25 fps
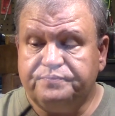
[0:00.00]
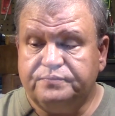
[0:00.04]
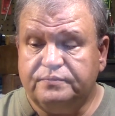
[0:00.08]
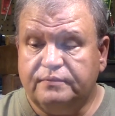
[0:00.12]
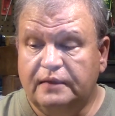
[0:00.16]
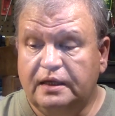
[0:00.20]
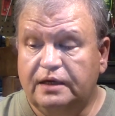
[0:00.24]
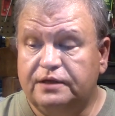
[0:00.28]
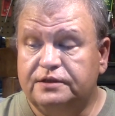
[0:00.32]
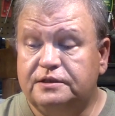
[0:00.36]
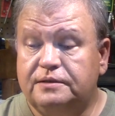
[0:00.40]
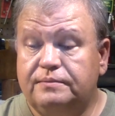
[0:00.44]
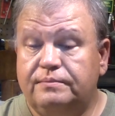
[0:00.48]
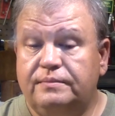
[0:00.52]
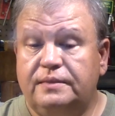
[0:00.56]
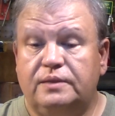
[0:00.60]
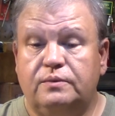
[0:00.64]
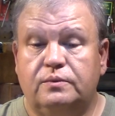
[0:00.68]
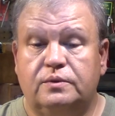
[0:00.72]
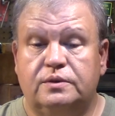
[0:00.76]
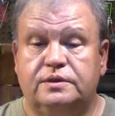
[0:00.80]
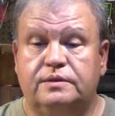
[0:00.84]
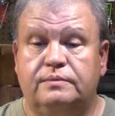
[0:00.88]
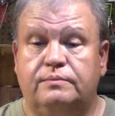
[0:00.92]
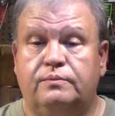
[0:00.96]
you know, to me
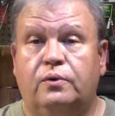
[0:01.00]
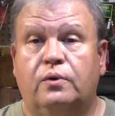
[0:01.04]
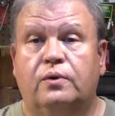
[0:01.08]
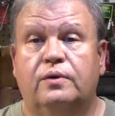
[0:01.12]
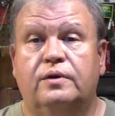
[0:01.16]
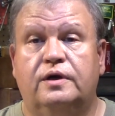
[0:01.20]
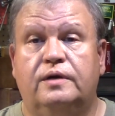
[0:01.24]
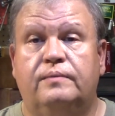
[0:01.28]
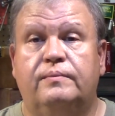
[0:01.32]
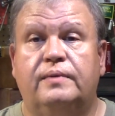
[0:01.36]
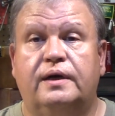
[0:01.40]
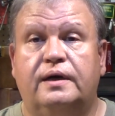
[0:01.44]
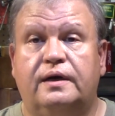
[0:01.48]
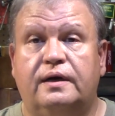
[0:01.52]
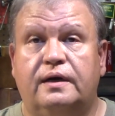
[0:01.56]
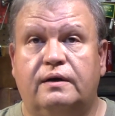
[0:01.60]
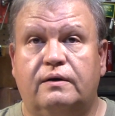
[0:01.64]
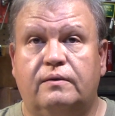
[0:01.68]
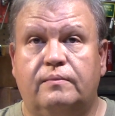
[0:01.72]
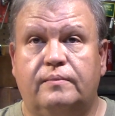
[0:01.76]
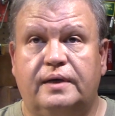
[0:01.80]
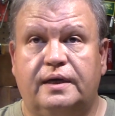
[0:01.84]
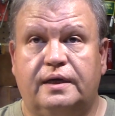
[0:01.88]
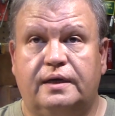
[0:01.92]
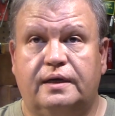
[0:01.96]
what's important about an
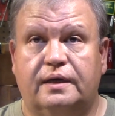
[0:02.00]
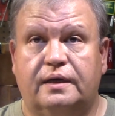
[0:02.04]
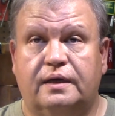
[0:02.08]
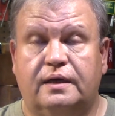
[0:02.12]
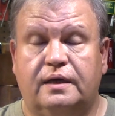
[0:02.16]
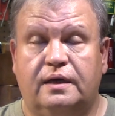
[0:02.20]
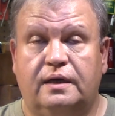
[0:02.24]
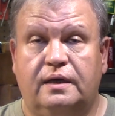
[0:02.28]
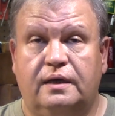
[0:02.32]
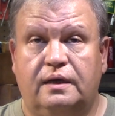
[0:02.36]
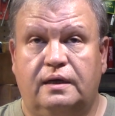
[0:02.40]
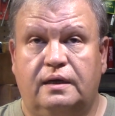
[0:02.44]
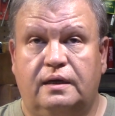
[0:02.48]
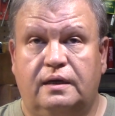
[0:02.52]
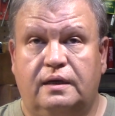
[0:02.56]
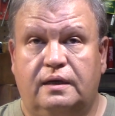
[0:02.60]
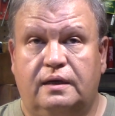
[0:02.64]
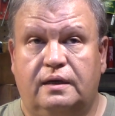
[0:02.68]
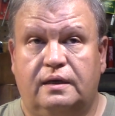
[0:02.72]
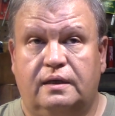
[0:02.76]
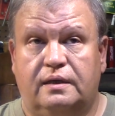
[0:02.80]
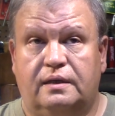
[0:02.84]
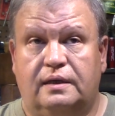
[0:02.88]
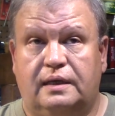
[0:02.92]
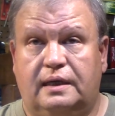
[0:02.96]
aromatic,
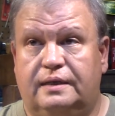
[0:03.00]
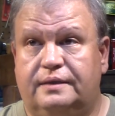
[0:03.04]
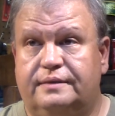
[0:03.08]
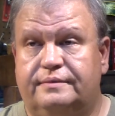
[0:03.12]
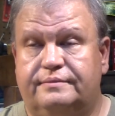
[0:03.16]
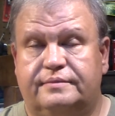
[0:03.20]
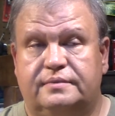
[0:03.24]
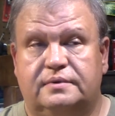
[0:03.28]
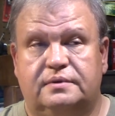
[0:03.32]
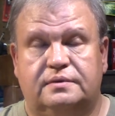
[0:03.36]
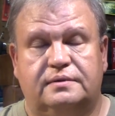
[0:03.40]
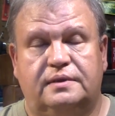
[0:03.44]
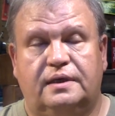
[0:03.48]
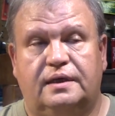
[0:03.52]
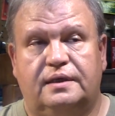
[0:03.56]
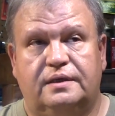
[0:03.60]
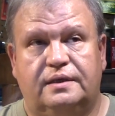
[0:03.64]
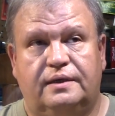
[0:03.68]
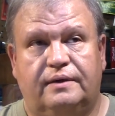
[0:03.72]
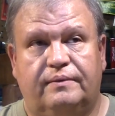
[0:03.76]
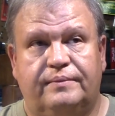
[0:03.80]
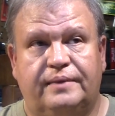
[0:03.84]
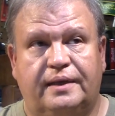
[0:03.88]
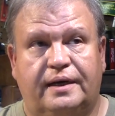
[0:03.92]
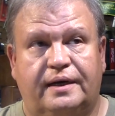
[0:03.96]
and, you
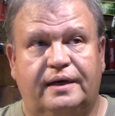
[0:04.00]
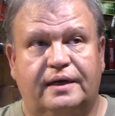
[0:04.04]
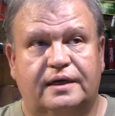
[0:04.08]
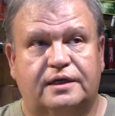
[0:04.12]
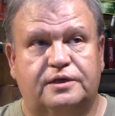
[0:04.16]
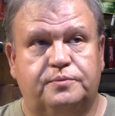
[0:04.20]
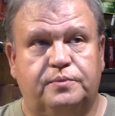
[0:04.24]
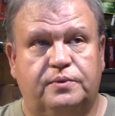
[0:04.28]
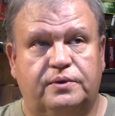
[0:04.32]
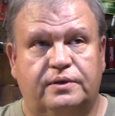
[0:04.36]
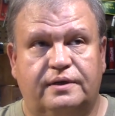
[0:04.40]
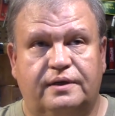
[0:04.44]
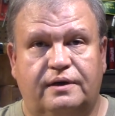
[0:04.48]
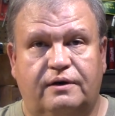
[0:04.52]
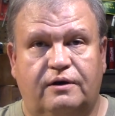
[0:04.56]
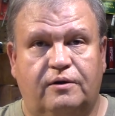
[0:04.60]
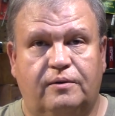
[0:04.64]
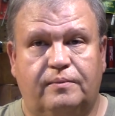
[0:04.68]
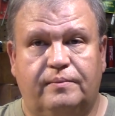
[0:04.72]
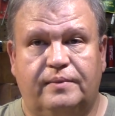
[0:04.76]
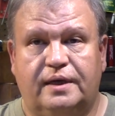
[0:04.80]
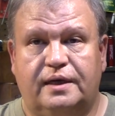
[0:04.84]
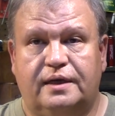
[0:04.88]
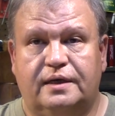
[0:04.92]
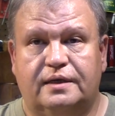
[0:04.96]
know, I'm not an expert on
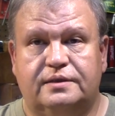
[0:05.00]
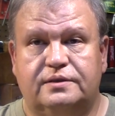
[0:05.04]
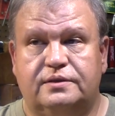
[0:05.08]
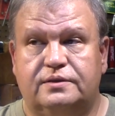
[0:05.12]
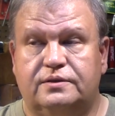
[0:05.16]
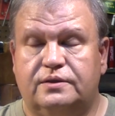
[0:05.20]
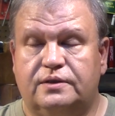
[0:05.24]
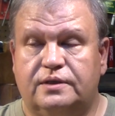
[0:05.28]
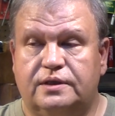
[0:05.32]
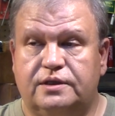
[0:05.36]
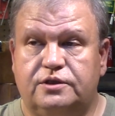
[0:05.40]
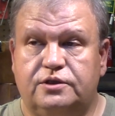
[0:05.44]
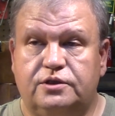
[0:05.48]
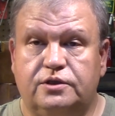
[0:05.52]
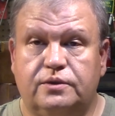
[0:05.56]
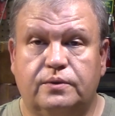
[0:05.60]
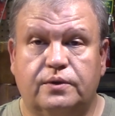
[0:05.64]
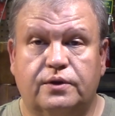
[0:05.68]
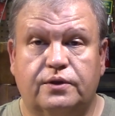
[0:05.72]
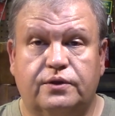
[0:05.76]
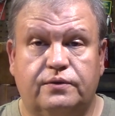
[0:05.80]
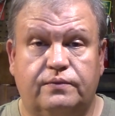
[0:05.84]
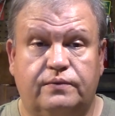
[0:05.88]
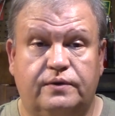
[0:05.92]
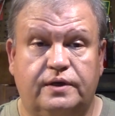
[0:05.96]
aromatics, there's only two
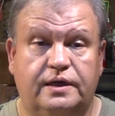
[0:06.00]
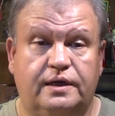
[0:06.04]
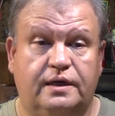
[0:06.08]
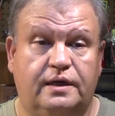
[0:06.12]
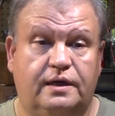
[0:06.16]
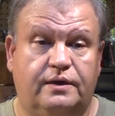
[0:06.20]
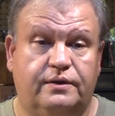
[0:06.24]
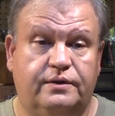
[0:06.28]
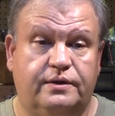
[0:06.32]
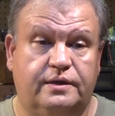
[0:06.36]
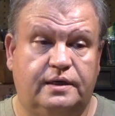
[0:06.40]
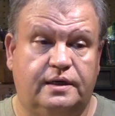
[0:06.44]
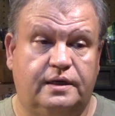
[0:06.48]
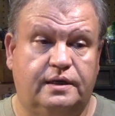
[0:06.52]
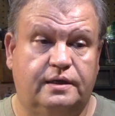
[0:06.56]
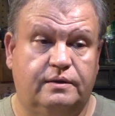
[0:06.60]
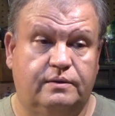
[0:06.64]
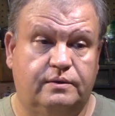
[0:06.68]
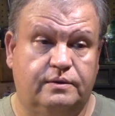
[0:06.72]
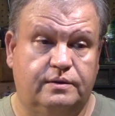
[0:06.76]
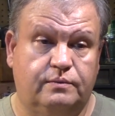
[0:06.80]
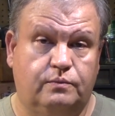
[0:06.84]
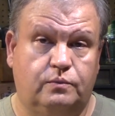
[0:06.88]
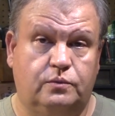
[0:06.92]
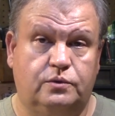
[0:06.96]
or three now that I
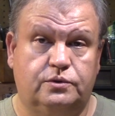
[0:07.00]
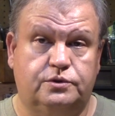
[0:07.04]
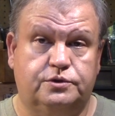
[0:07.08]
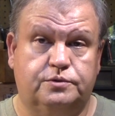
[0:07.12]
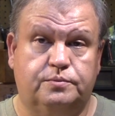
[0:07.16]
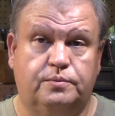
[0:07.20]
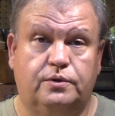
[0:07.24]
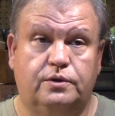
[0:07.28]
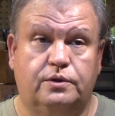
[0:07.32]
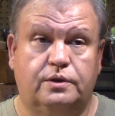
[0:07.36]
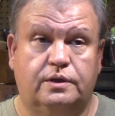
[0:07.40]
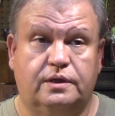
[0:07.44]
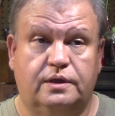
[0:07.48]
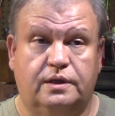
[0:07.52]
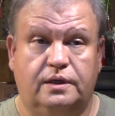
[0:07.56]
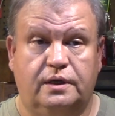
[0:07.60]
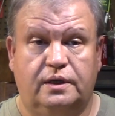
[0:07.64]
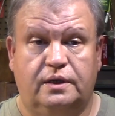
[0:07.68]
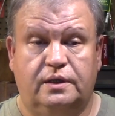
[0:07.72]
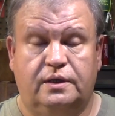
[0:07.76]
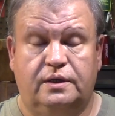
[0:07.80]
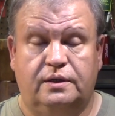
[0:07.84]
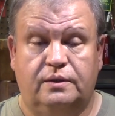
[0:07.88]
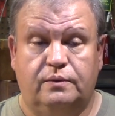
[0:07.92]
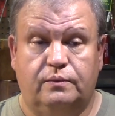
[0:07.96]
will smoke
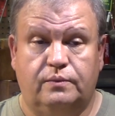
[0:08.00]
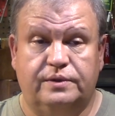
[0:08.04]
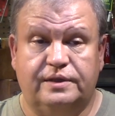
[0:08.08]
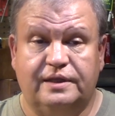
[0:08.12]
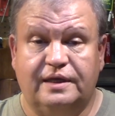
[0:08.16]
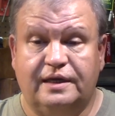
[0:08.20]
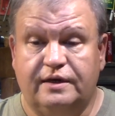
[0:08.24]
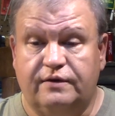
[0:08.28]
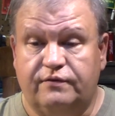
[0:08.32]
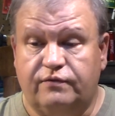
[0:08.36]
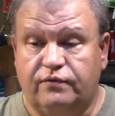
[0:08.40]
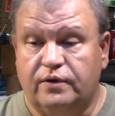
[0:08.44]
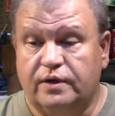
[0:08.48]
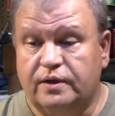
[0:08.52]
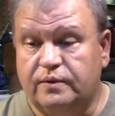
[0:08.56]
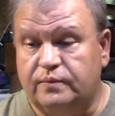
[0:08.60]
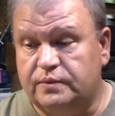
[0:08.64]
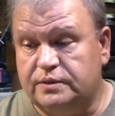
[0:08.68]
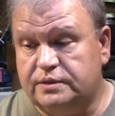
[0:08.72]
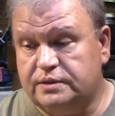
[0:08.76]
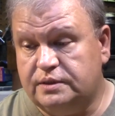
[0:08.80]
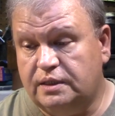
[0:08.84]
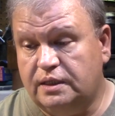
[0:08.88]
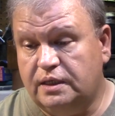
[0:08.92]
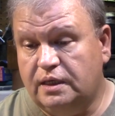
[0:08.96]
with any
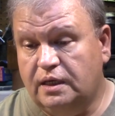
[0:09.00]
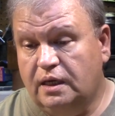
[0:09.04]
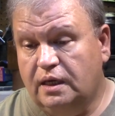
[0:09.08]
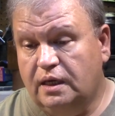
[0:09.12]
frequency.